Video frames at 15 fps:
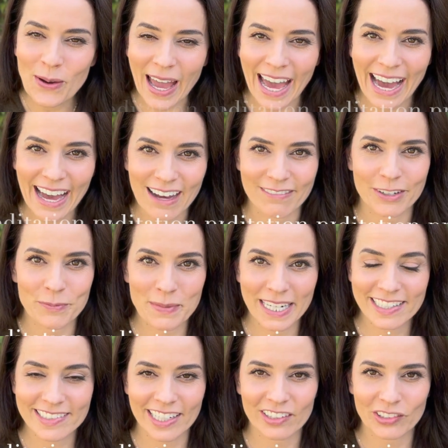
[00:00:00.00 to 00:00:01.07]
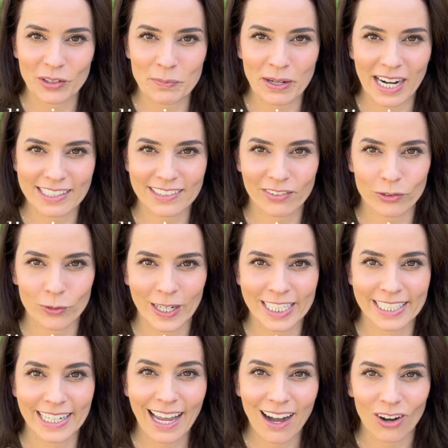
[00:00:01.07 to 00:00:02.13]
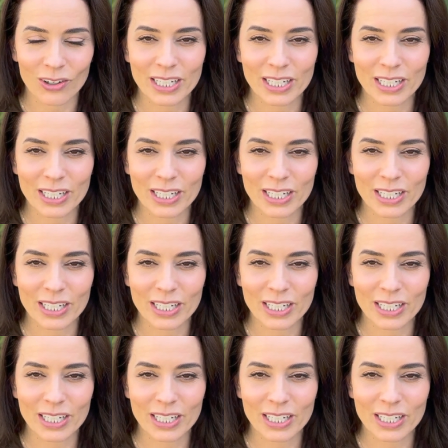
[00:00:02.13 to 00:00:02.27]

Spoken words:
have a meditation practice right now?